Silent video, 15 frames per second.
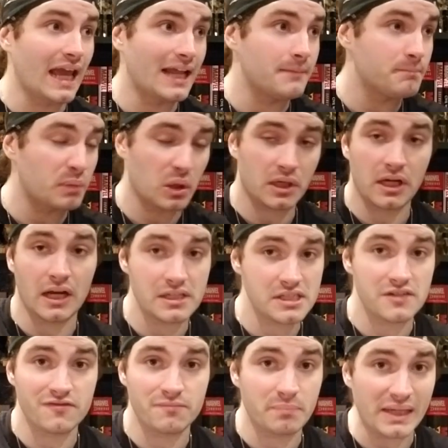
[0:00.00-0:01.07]
and
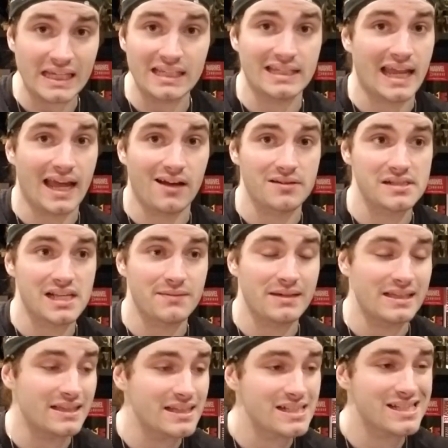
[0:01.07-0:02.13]
percussive beatdowns. I
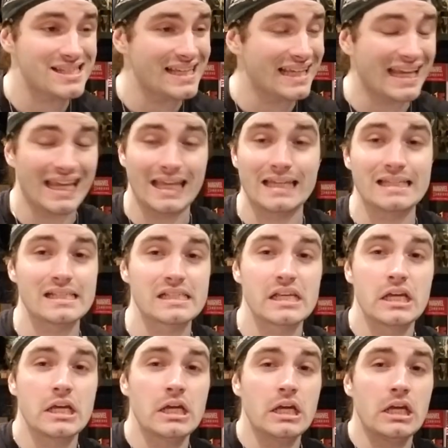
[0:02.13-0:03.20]
mean, this thing is
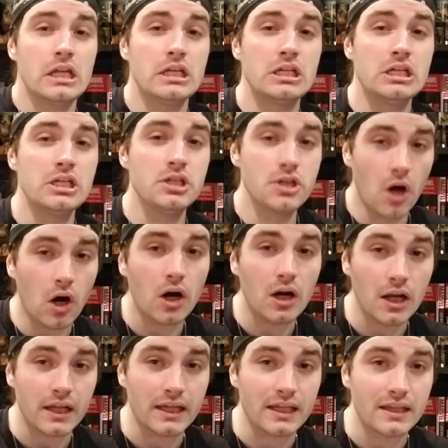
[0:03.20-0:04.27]

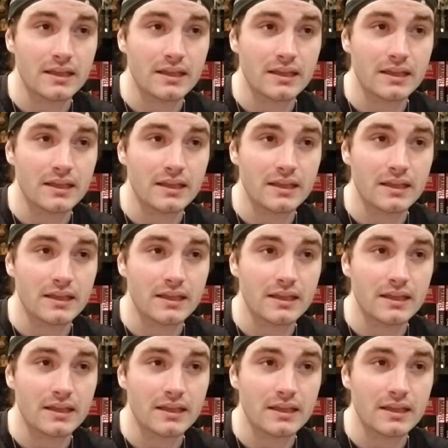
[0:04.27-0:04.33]
gnarly.